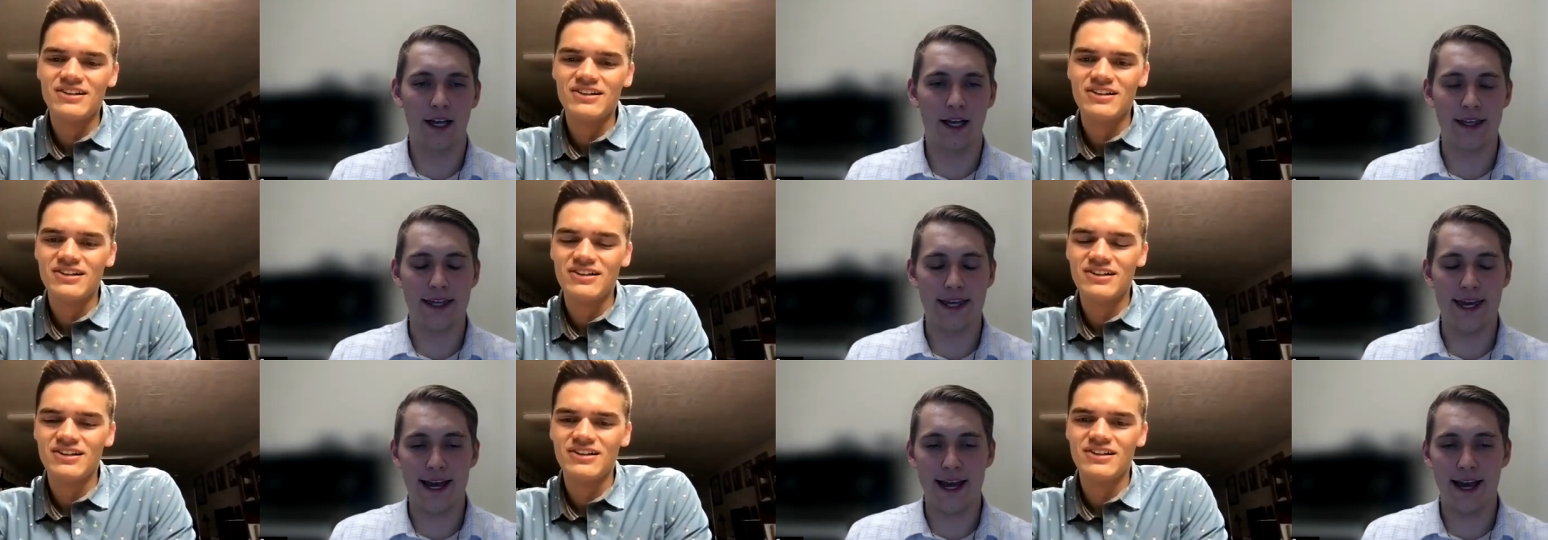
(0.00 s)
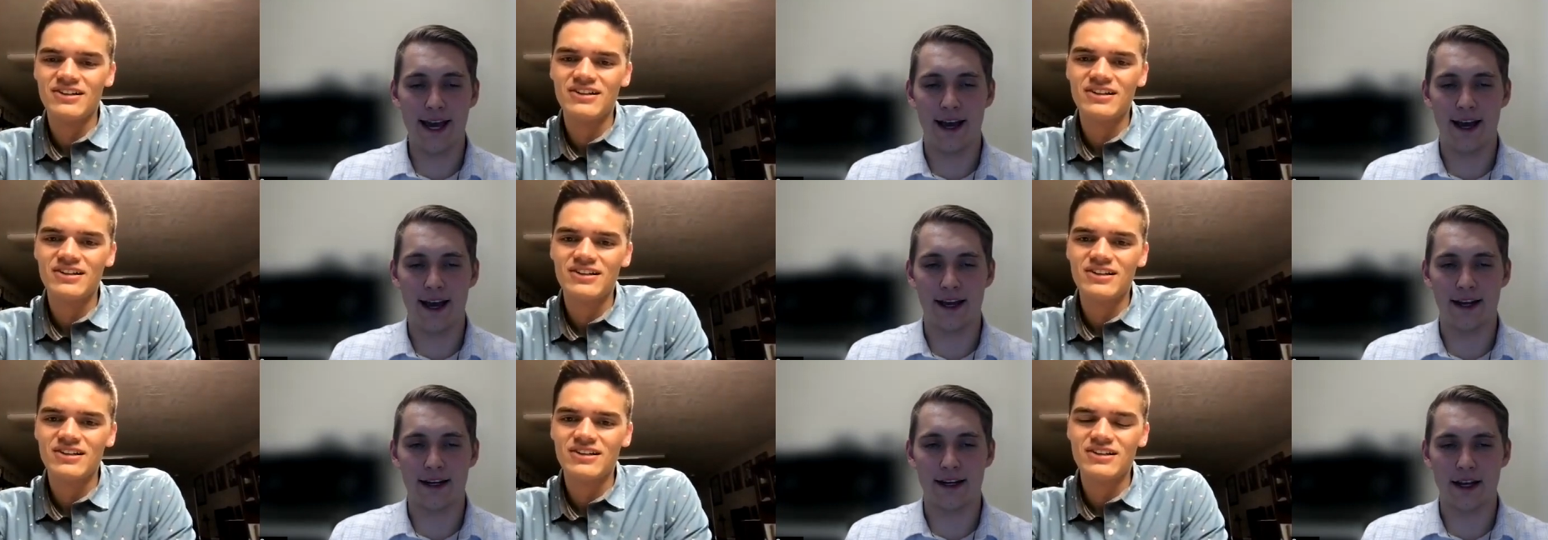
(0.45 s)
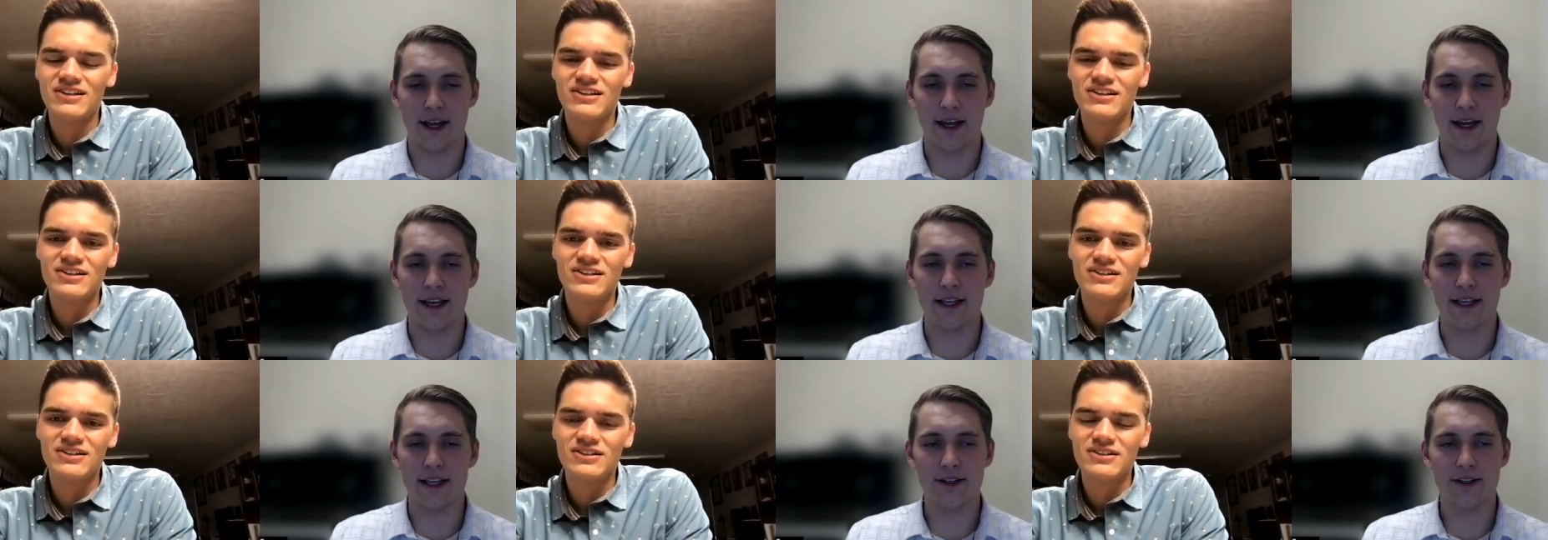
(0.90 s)
Speaker 1: yeah.
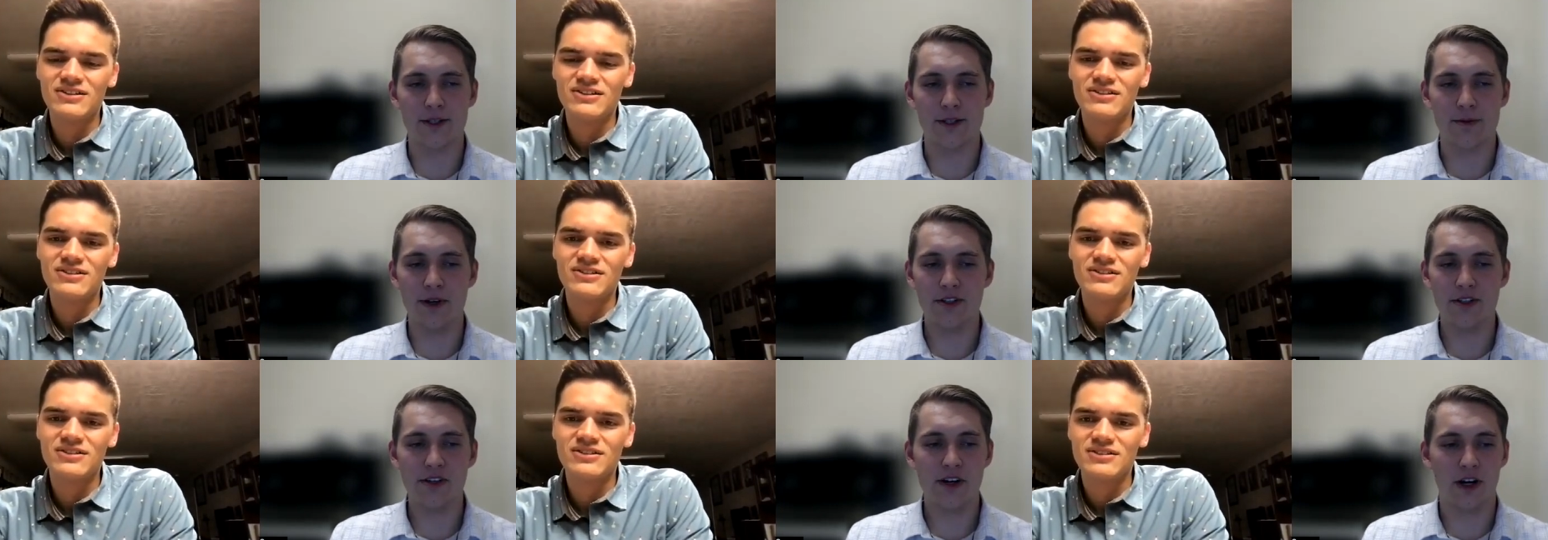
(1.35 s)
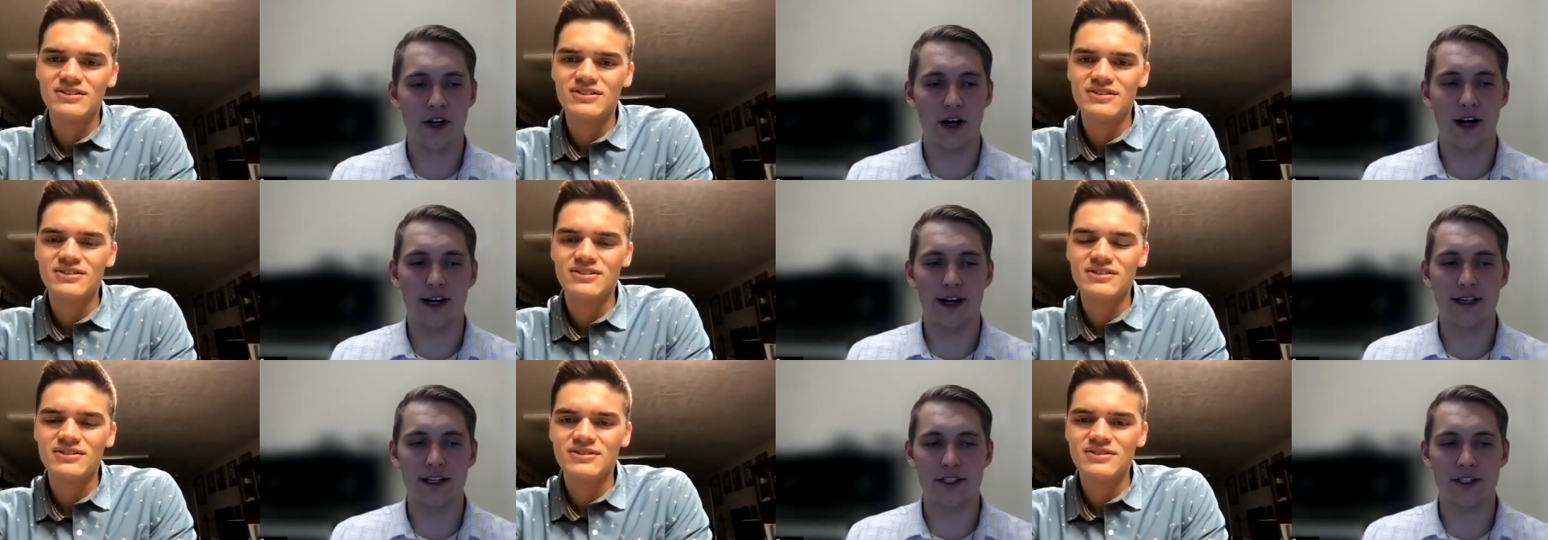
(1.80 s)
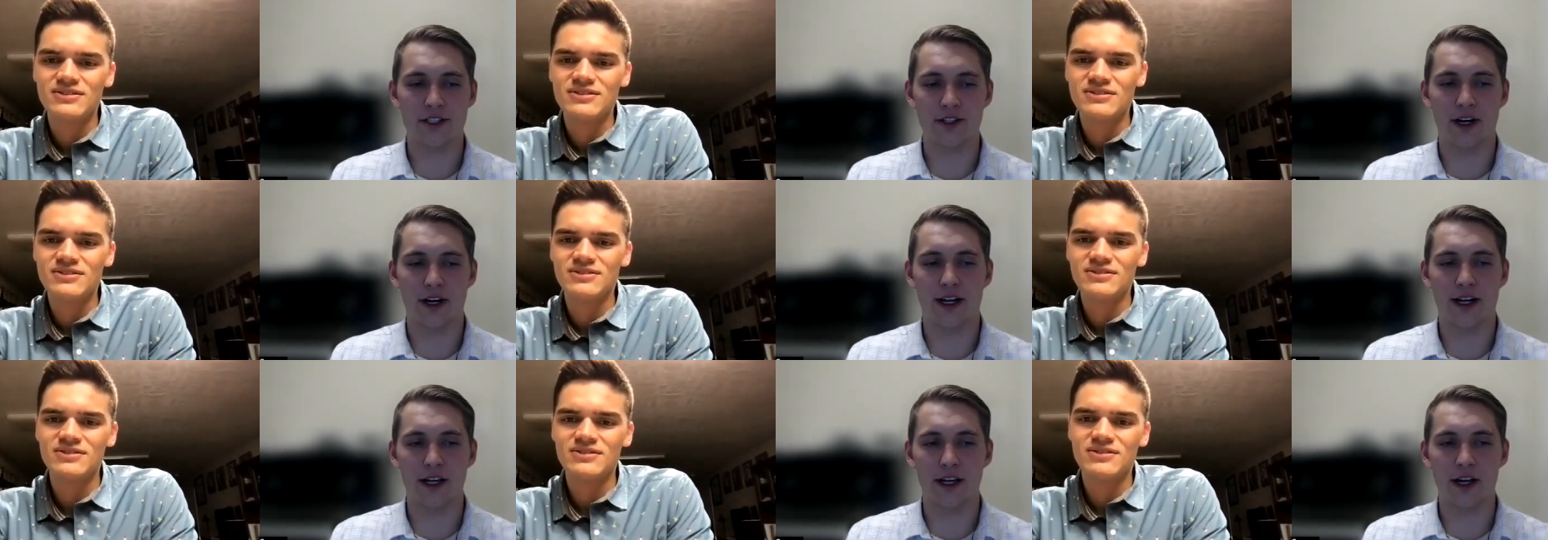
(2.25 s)
So is most of your audience
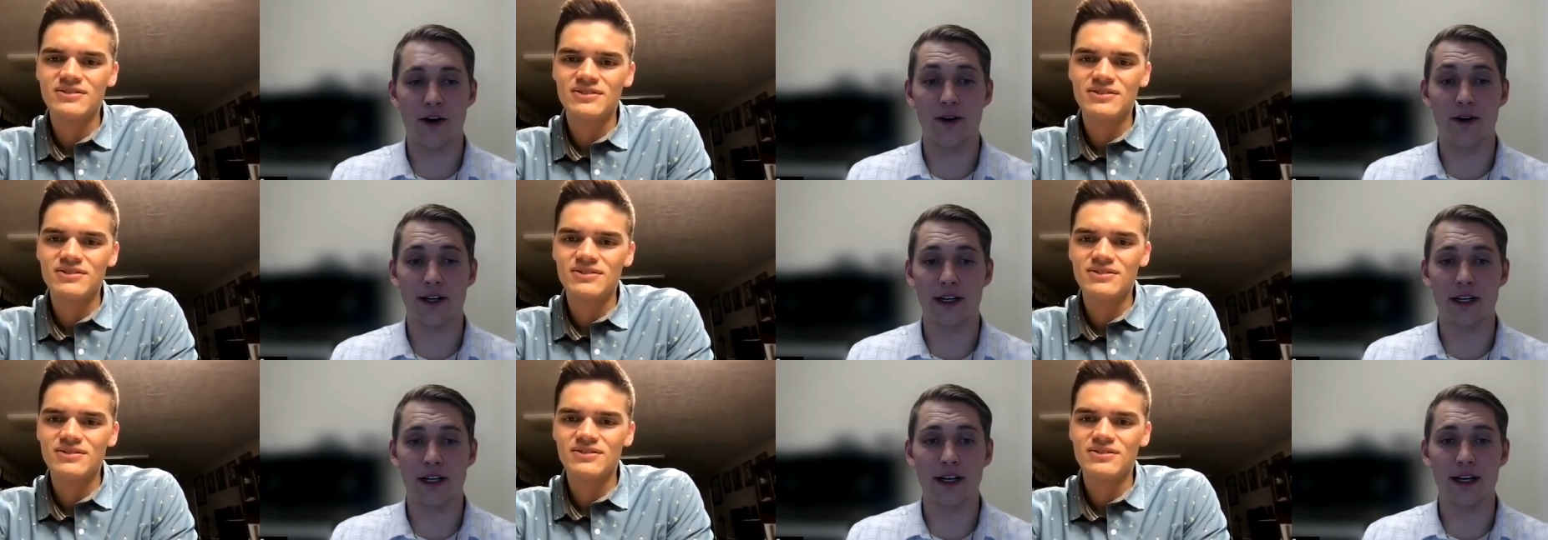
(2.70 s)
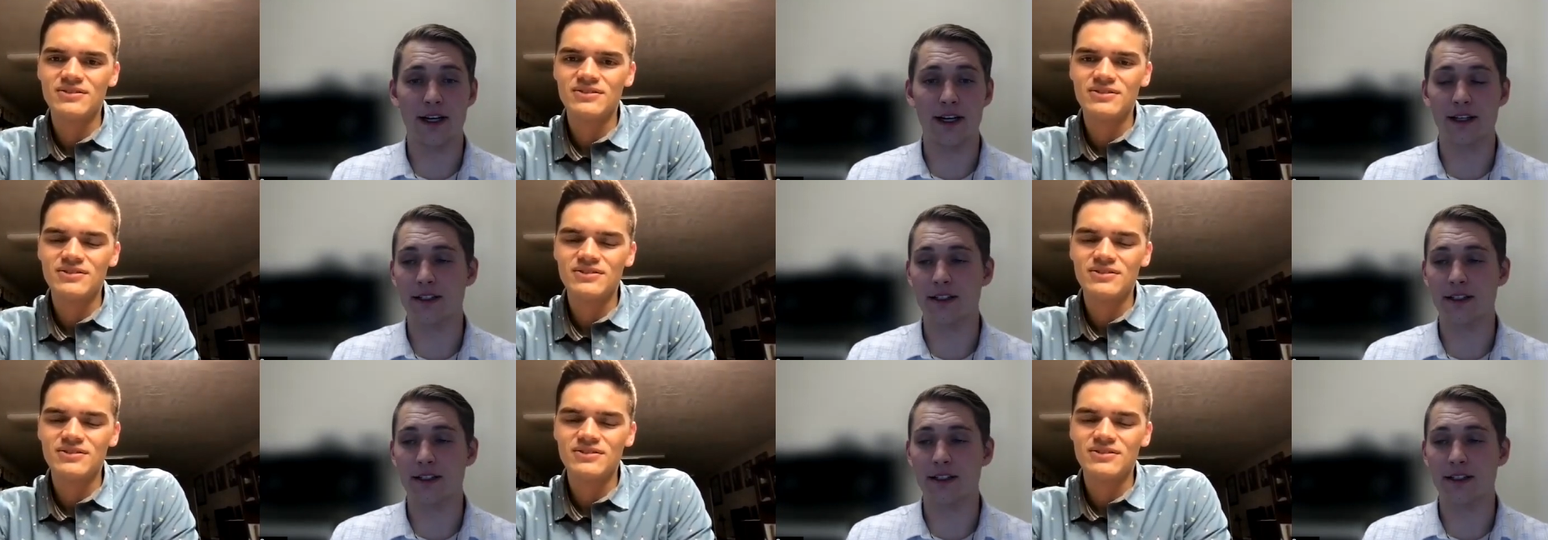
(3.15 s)
trying to go into